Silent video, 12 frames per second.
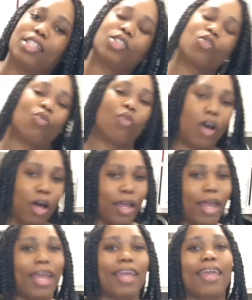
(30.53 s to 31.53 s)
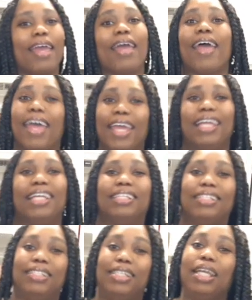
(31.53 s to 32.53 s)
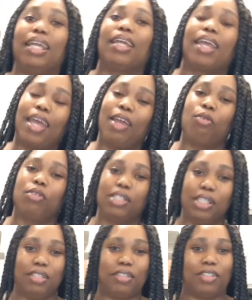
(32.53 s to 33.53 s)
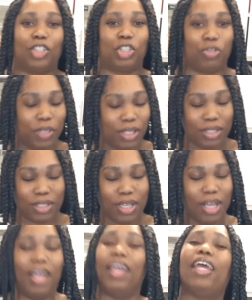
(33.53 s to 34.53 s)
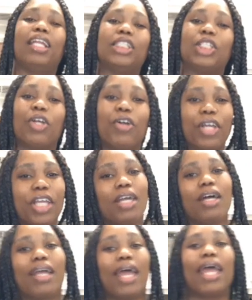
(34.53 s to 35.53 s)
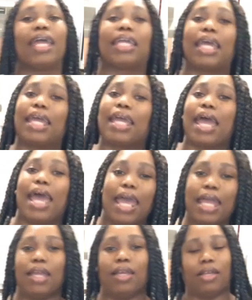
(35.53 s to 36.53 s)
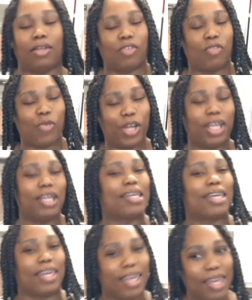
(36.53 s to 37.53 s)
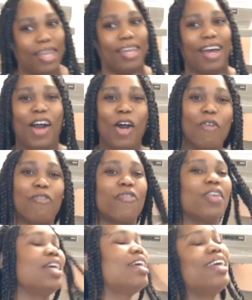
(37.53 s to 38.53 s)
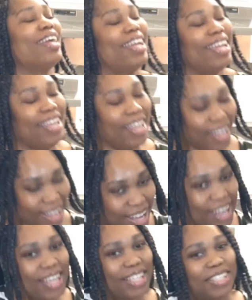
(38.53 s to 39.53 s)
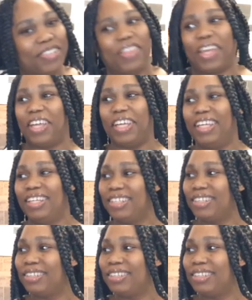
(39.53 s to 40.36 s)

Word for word: Squad, aka TNK Cuisines and Treats. It is your girl Kiana, aka Queen Key, off in this thing.